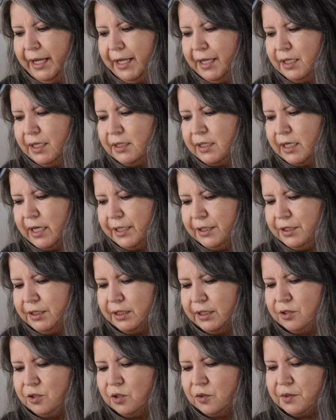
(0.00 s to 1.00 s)
And I
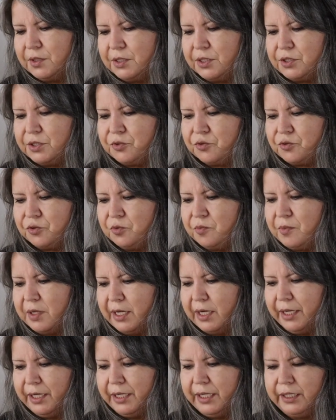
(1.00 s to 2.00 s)
did notice through
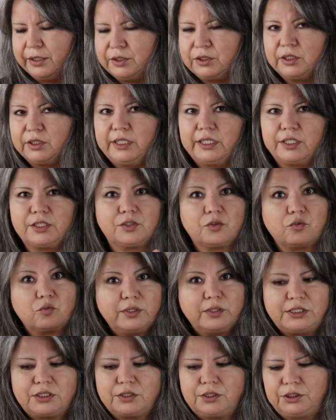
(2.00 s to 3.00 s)
my internet
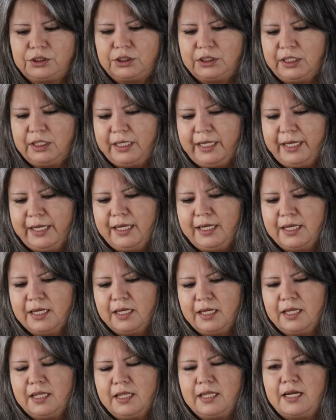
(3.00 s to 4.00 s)
research today,
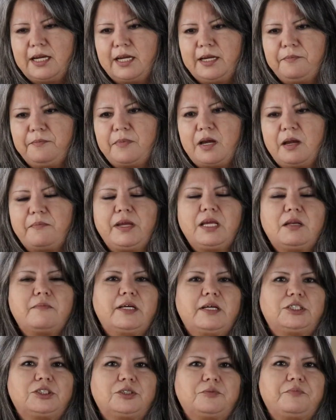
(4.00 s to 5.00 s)
I, I made
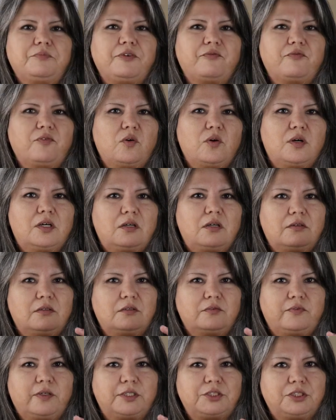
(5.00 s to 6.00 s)
a mention before
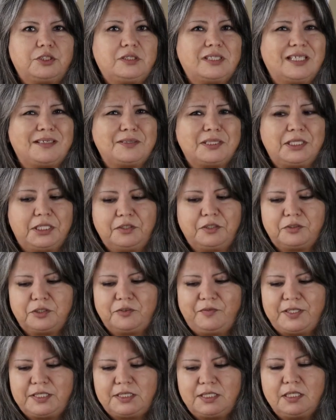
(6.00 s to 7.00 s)
of uh, two types of
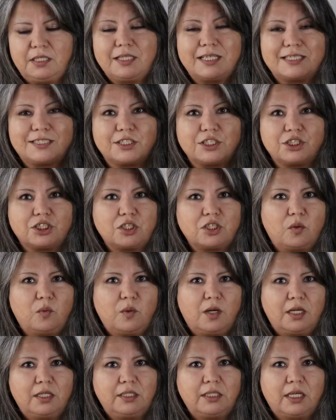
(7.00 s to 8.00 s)
interfacing, that's the
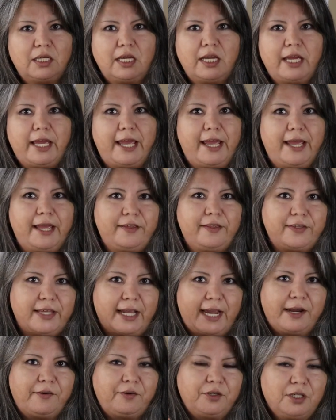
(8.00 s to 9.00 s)
sew-on and
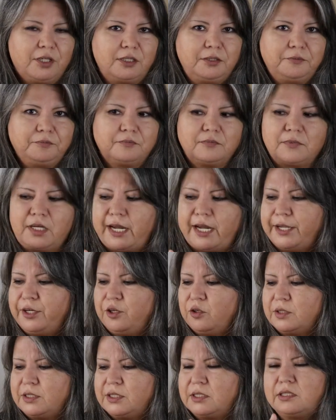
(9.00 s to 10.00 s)
the iron-on. I
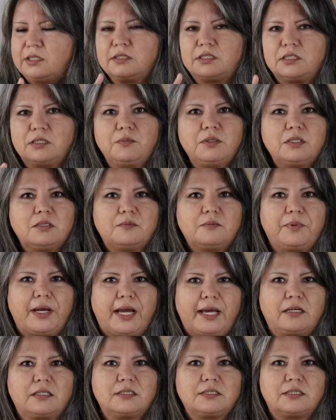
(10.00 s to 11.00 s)
noticed that some of the
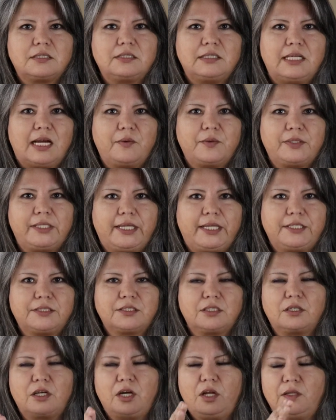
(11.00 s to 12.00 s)
patterns
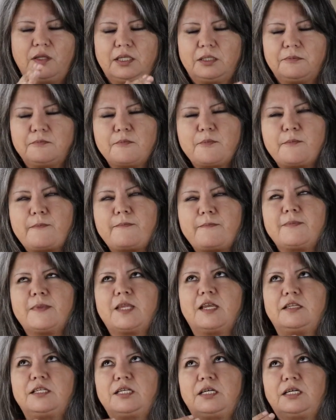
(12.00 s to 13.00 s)
nowadays are calling
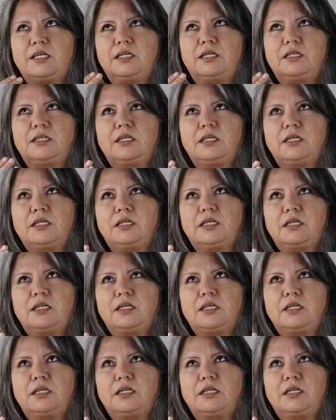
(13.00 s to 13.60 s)
the,